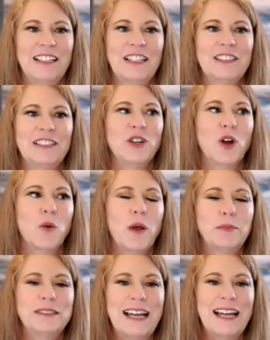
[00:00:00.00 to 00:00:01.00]
So our
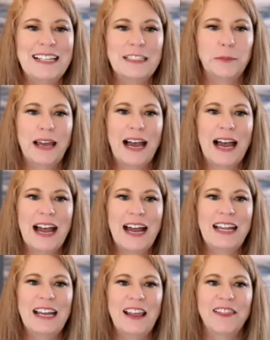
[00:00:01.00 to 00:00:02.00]
website is
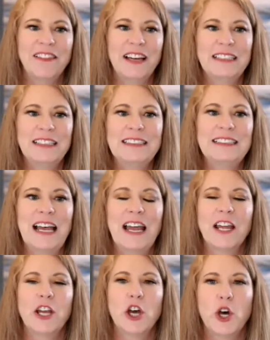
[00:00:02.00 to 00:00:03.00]

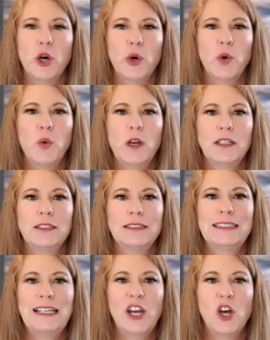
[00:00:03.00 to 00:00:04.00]

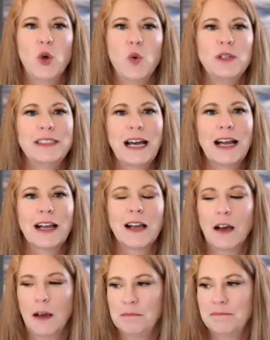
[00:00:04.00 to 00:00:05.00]

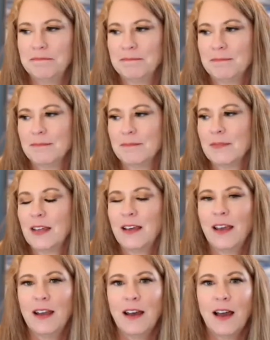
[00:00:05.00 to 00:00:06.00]
behindthedesignco.com.
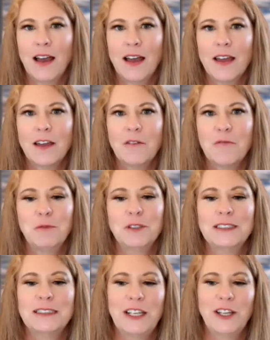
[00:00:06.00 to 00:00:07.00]
And I will
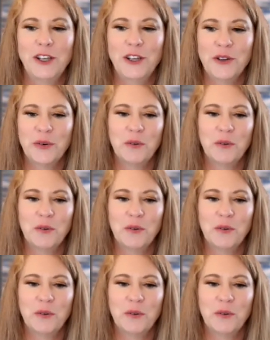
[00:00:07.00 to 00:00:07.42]
see you